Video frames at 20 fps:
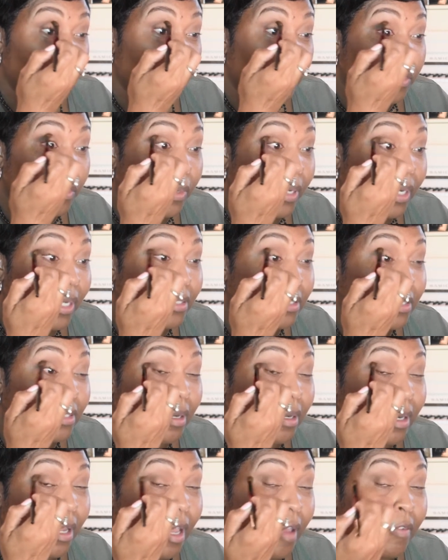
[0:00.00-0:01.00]
When I
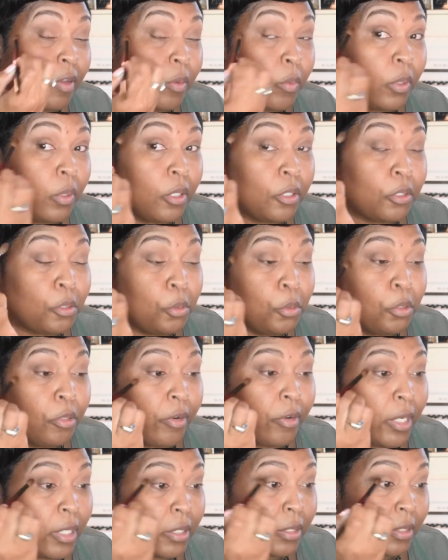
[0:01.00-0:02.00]
started having 1 or 2
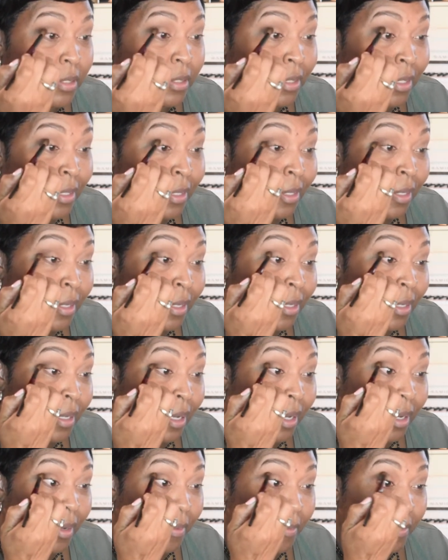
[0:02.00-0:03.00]
grays,
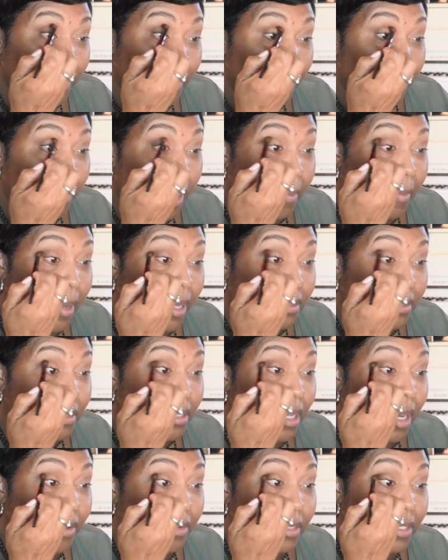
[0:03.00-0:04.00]
then my
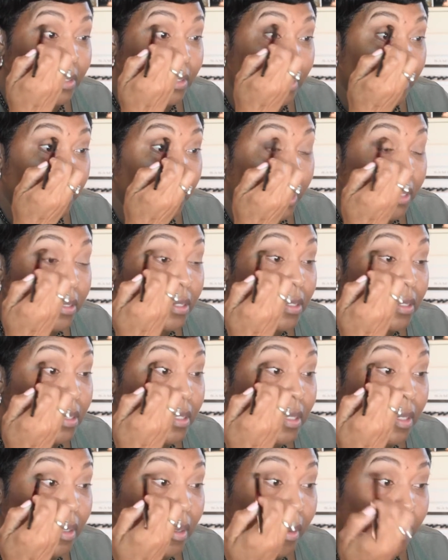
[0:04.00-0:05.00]
mascara is a must.
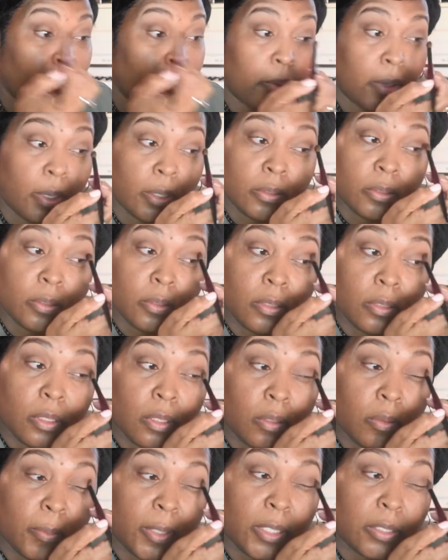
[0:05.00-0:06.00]
But you
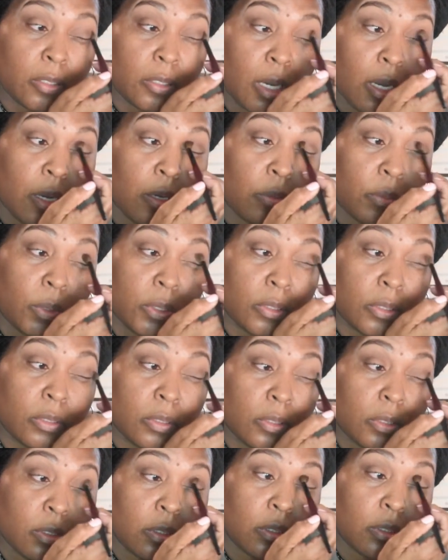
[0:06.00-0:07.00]
know, mascara
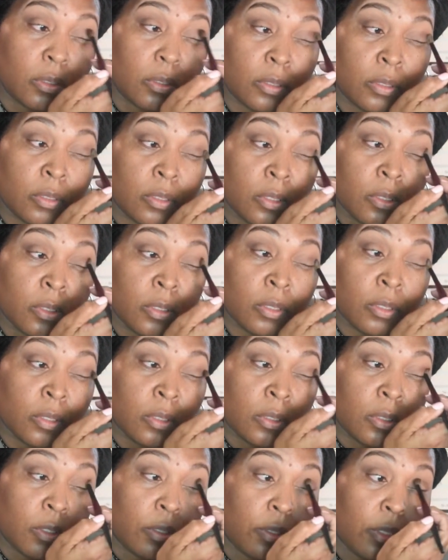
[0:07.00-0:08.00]
wasn't
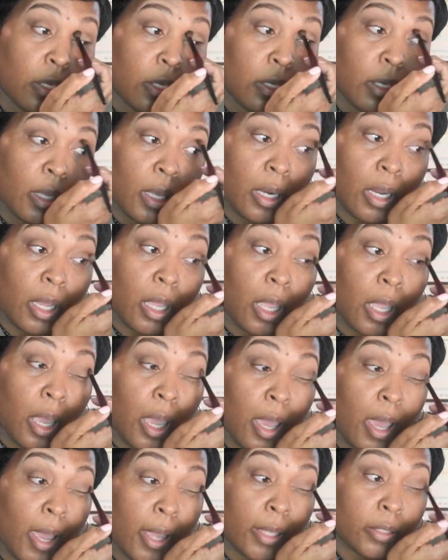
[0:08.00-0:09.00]
the thing that I
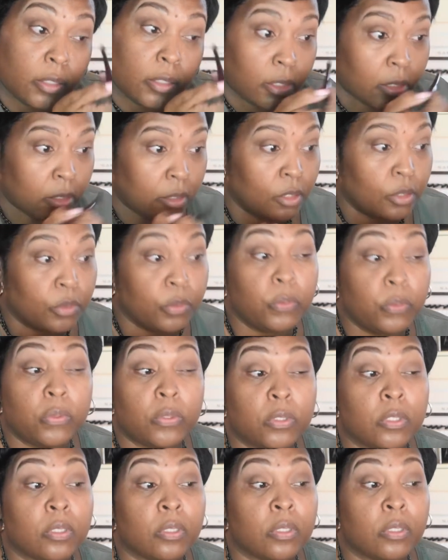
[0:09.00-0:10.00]
had to
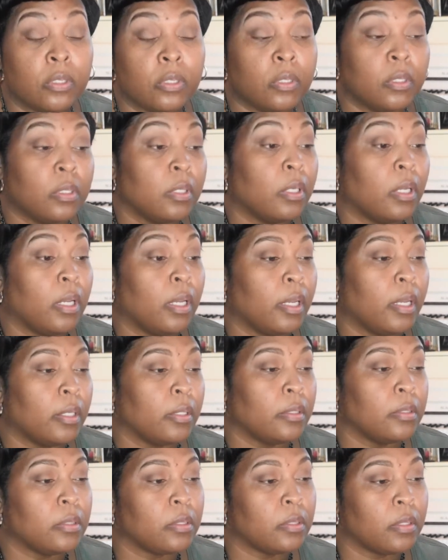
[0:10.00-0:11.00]
use,
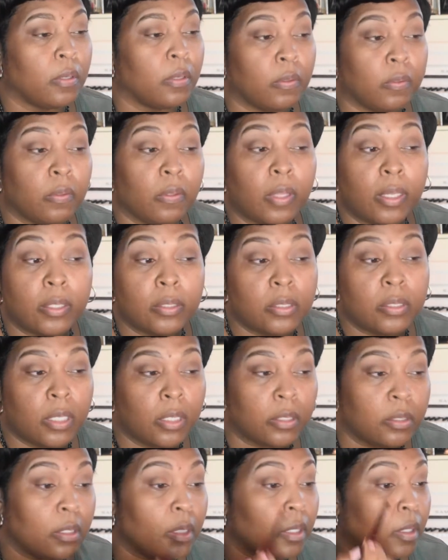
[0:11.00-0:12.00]
and so that's
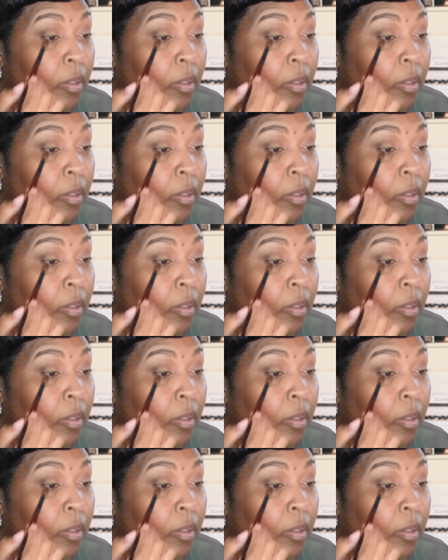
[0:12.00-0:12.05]
it.